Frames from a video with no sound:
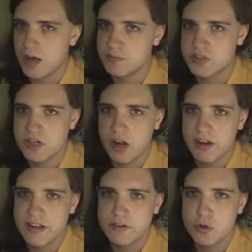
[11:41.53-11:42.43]
I'm
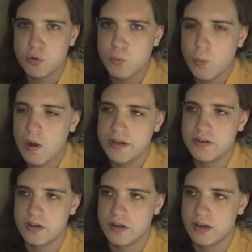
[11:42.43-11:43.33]
starting to
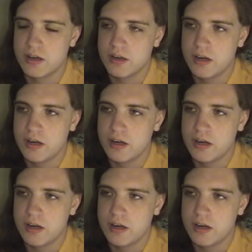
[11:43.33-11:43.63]
wonder